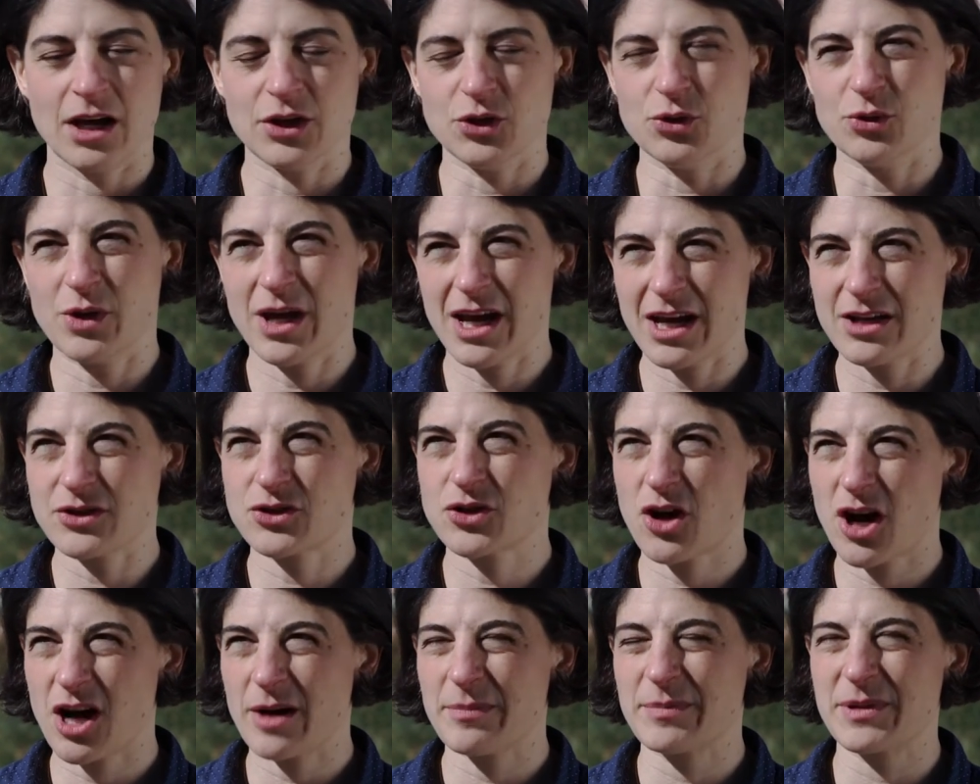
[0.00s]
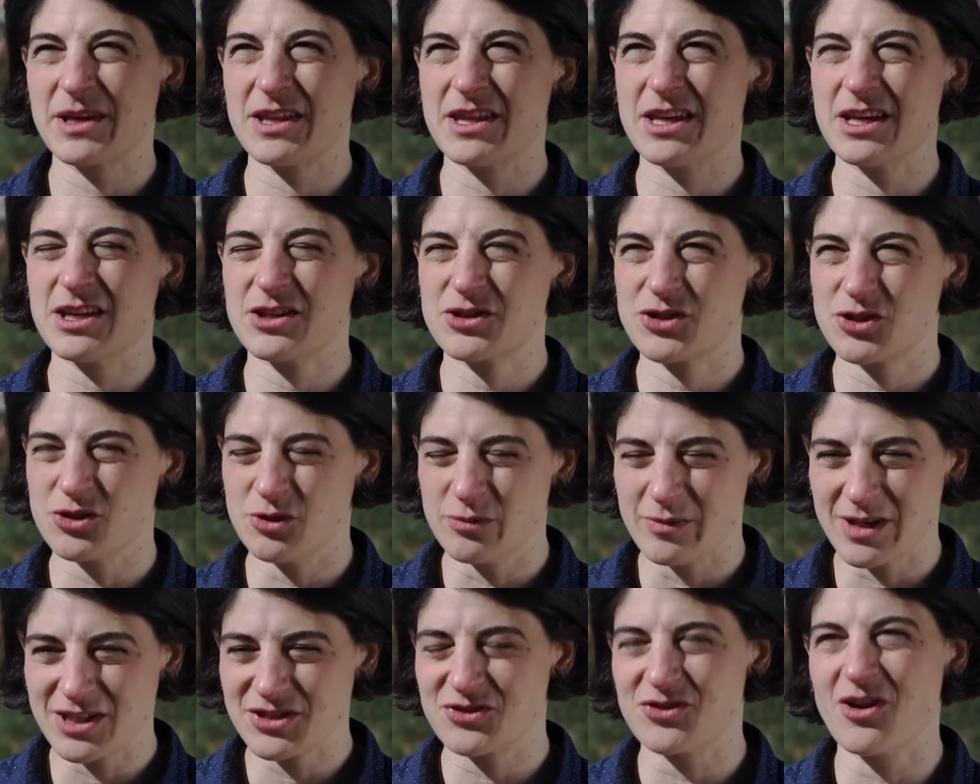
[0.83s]
you can't copy this,
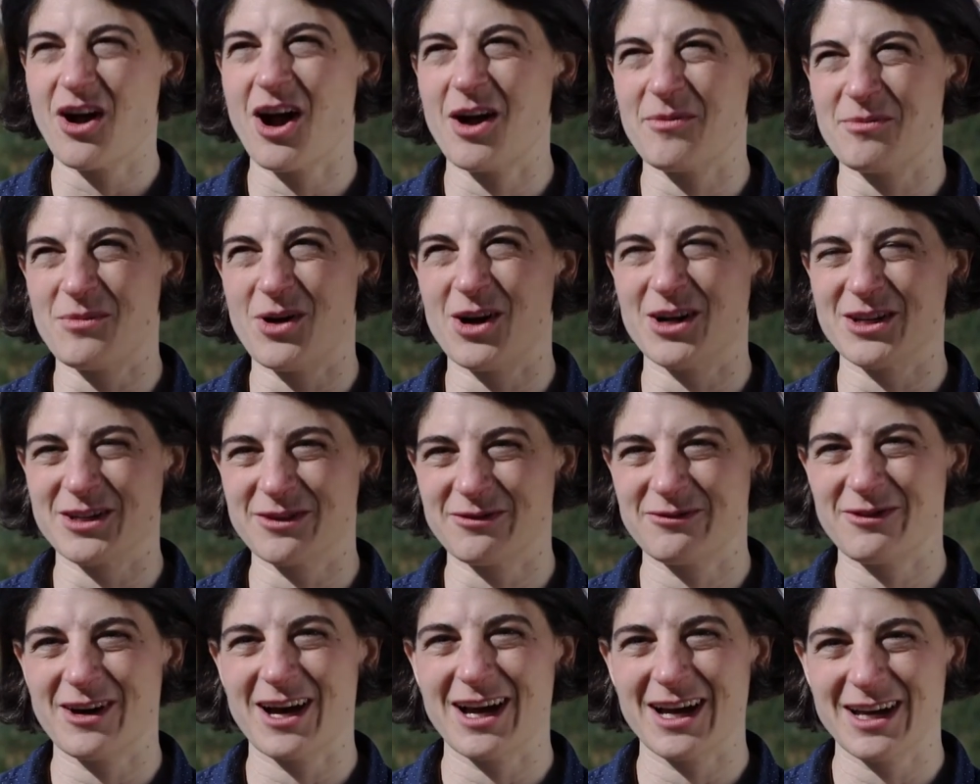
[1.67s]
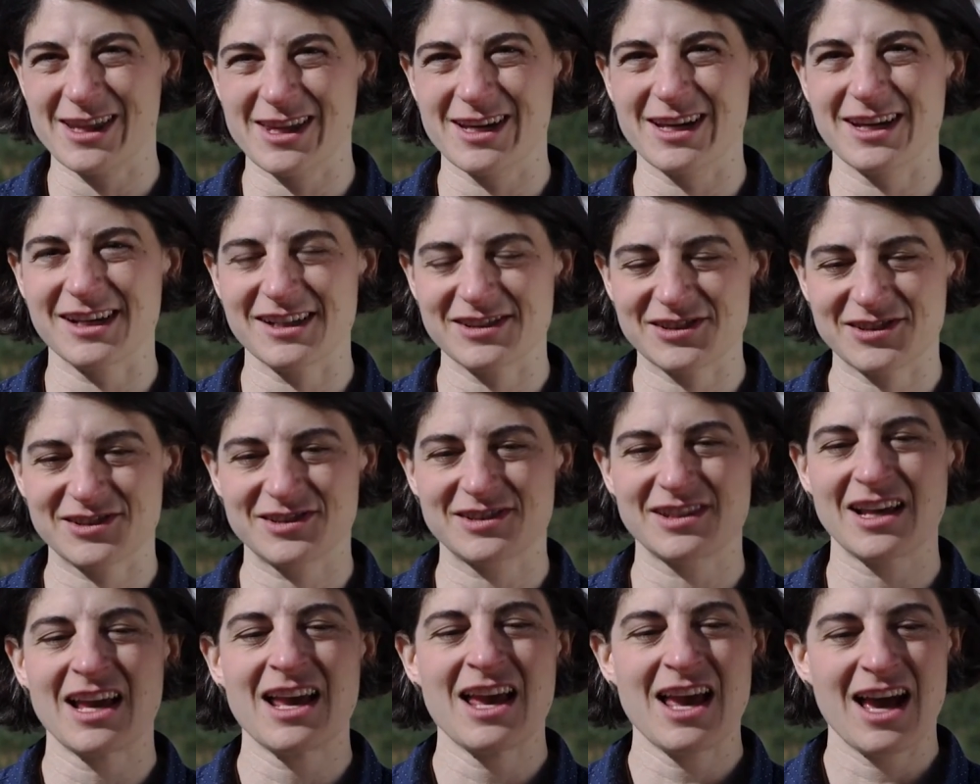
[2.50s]
you must not modify this,